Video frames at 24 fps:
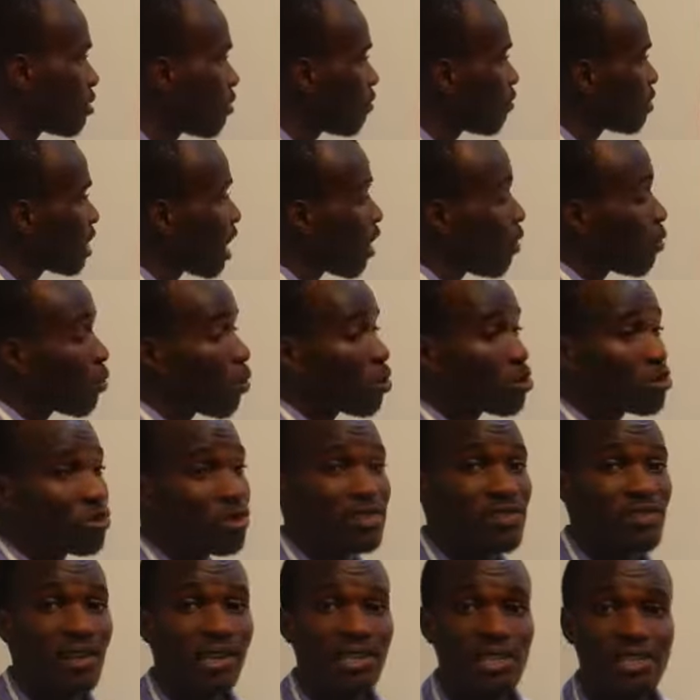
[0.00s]
that will go to the
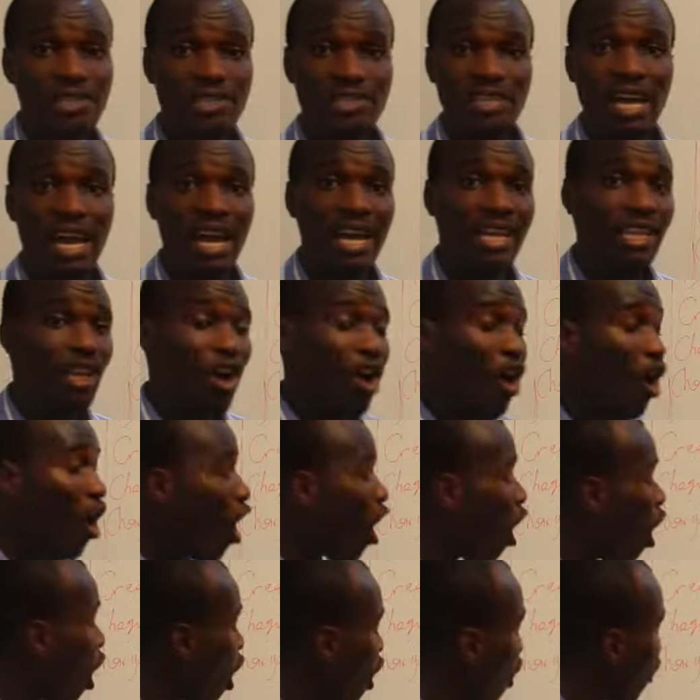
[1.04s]
credit side
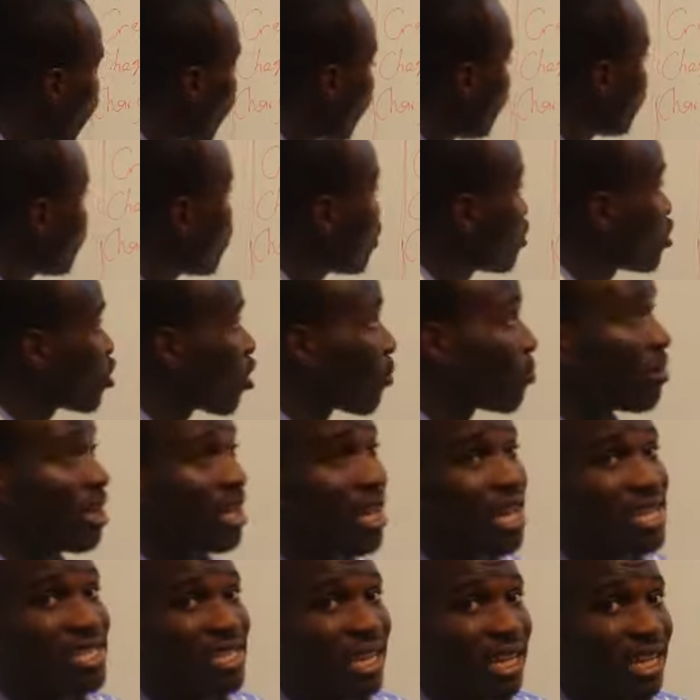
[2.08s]
or the
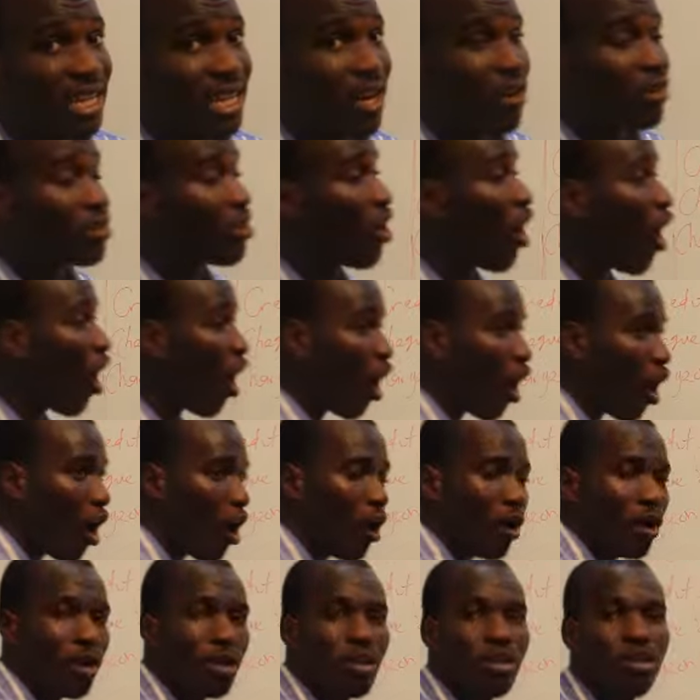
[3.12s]
supplier's account
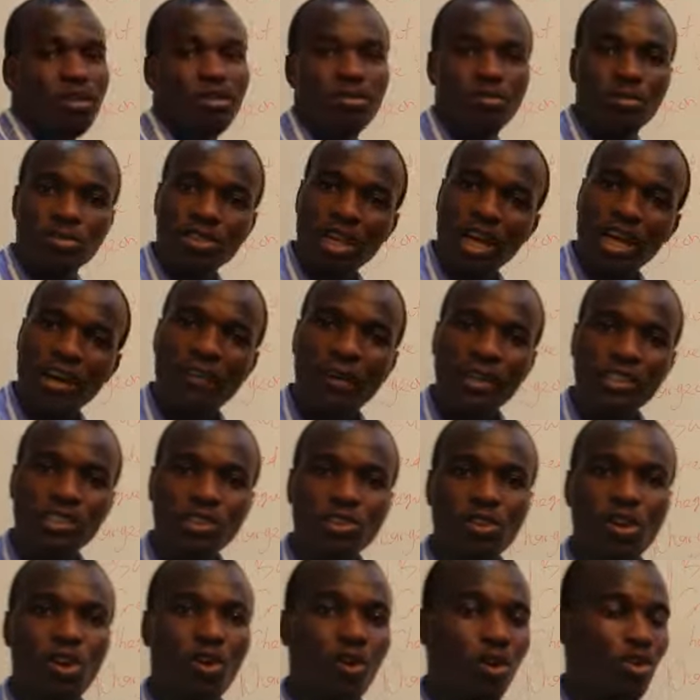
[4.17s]
or total
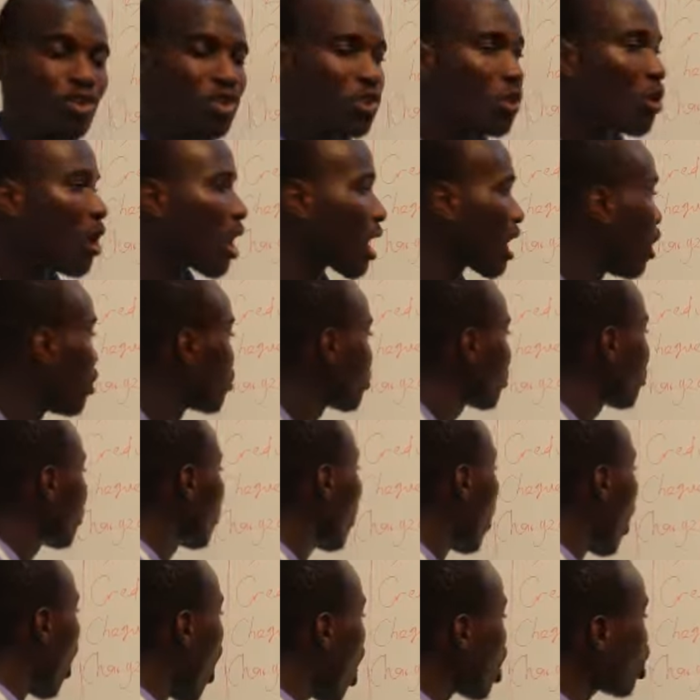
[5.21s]
creditor control account.
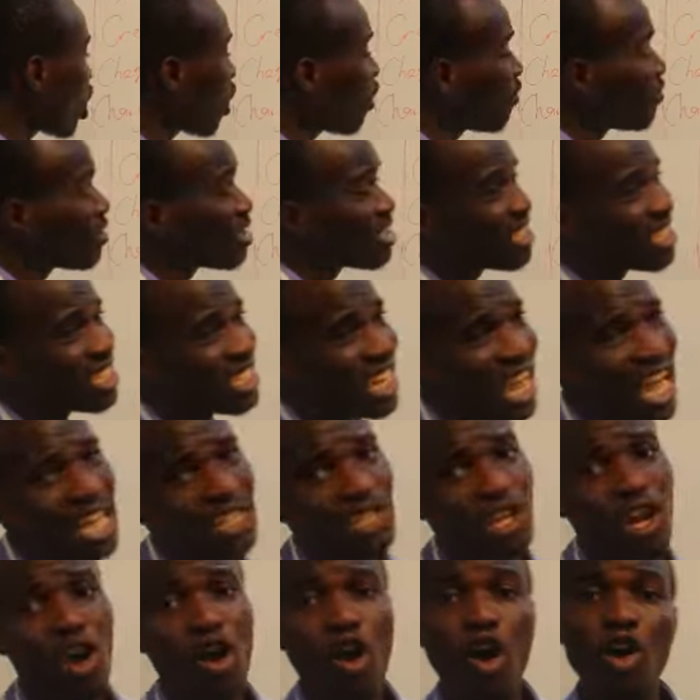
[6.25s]
So all of the charge
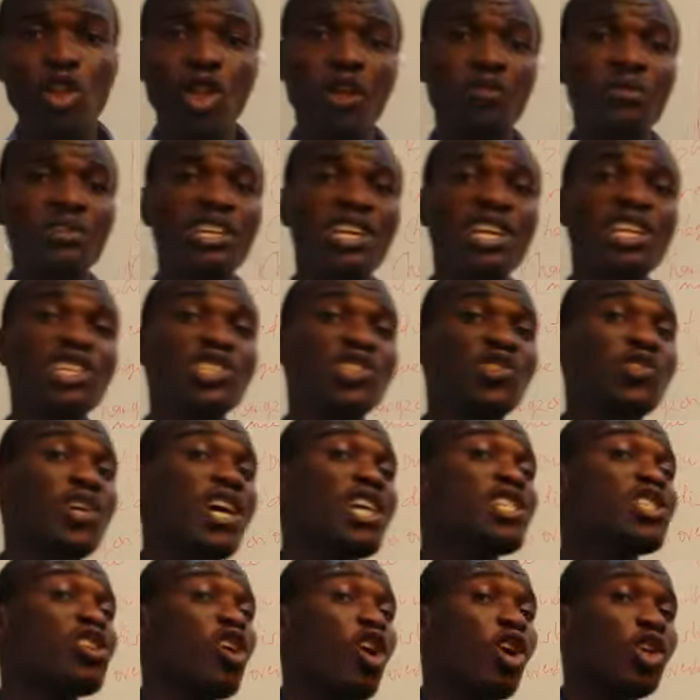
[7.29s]
or all of the
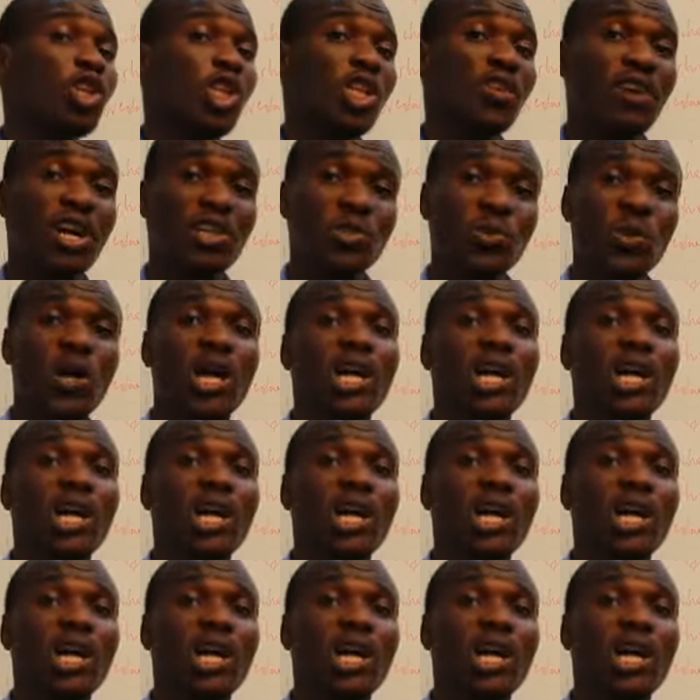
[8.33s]
interest on the overdue